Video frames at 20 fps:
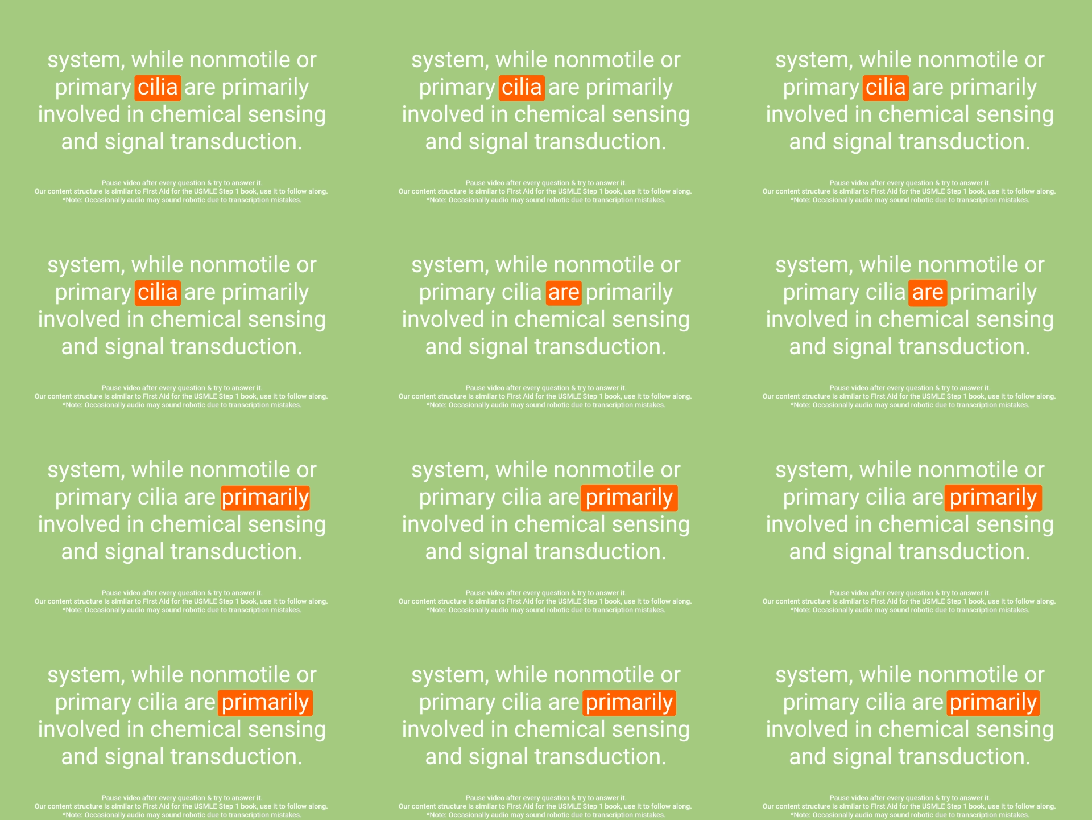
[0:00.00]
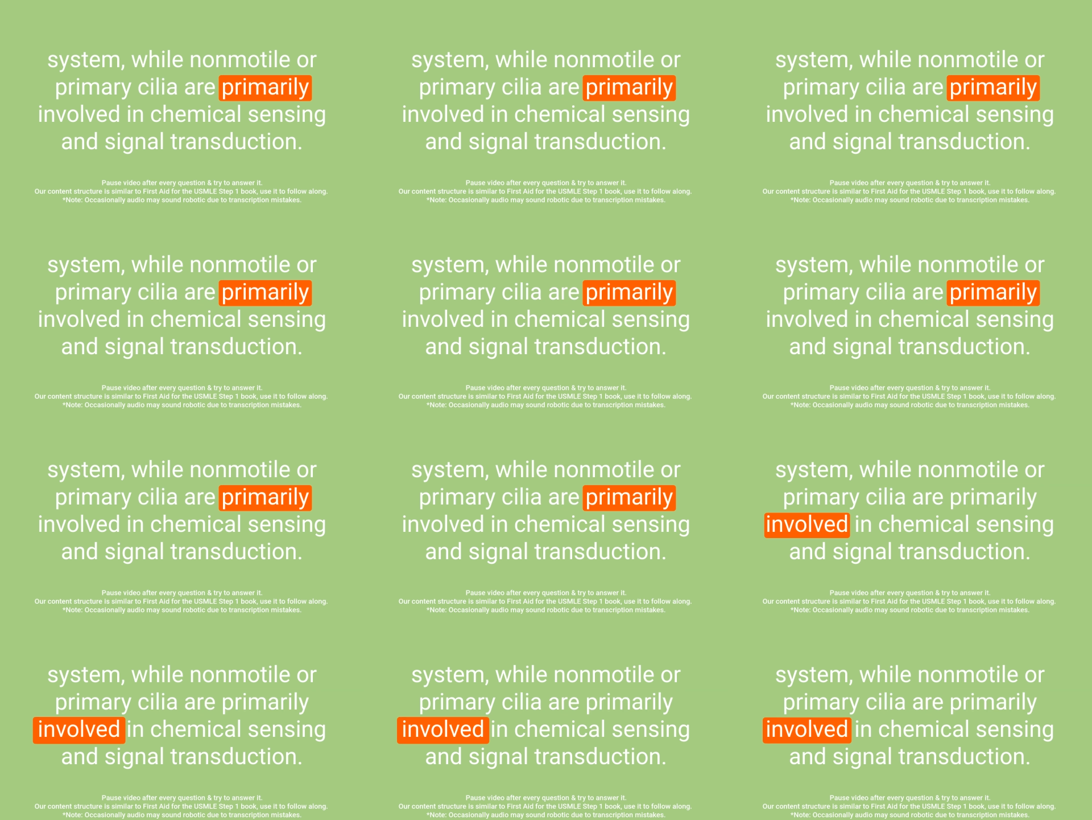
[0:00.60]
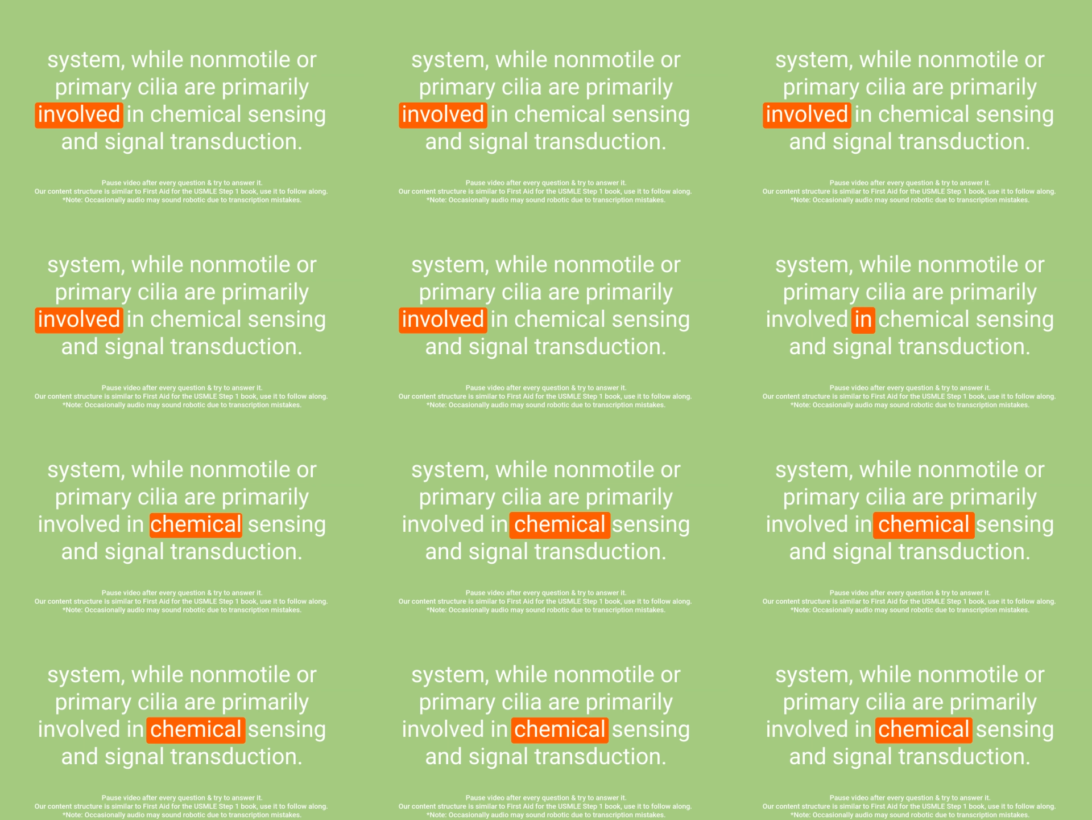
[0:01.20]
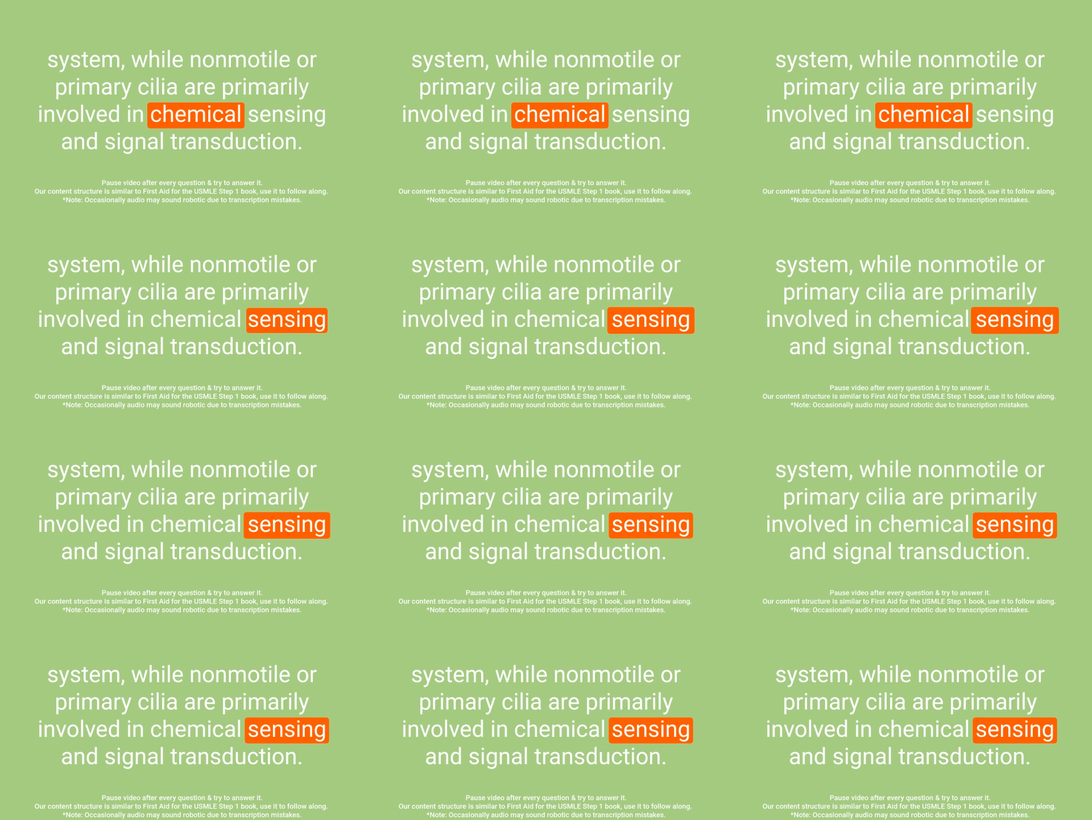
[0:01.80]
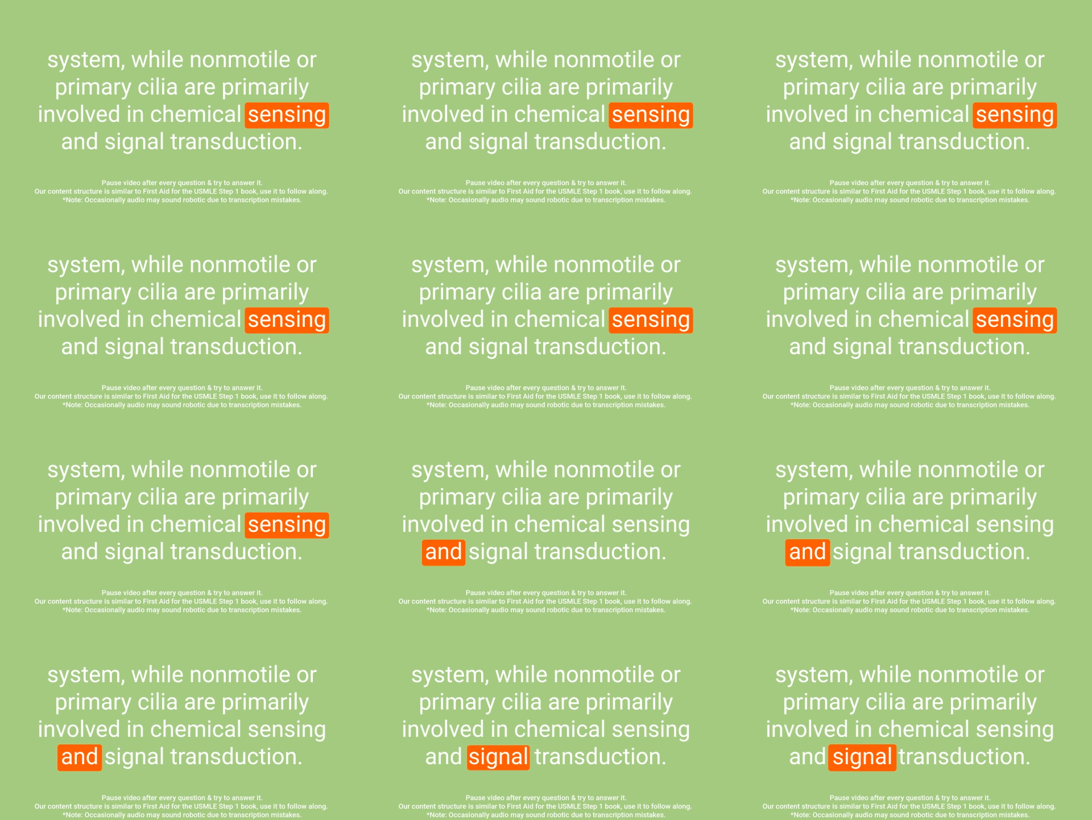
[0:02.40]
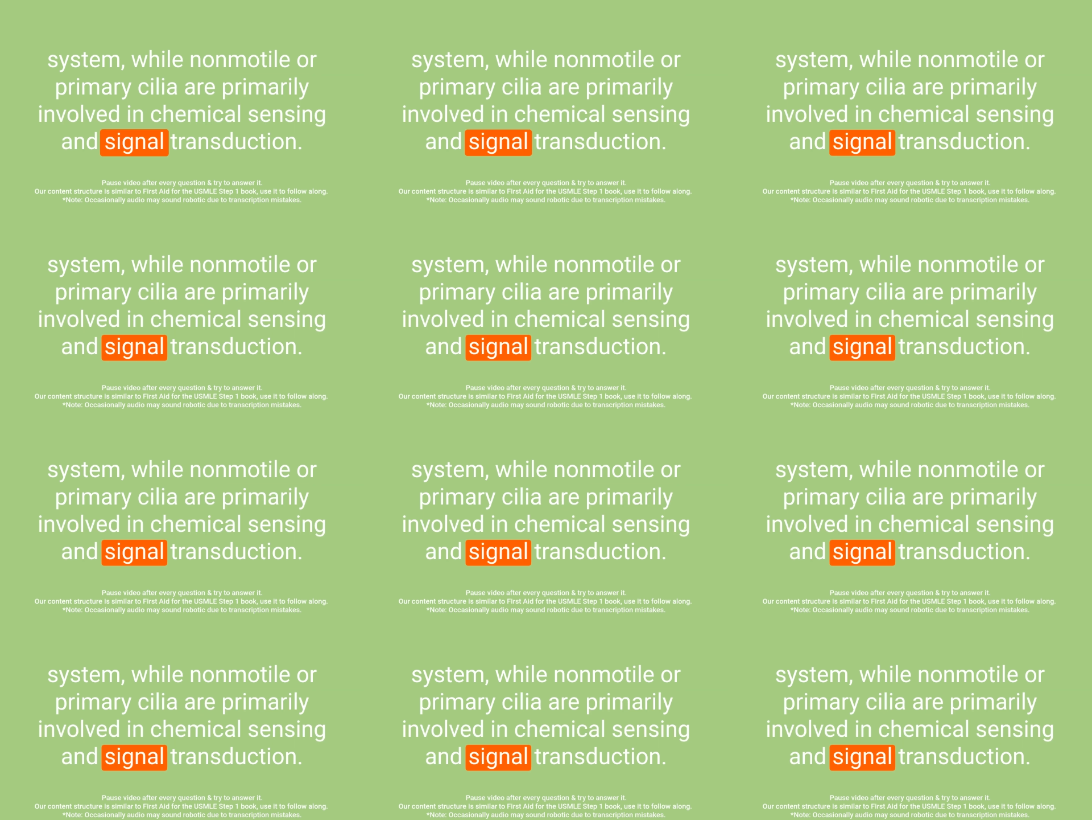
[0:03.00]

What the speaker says: [unreadable: no face in view]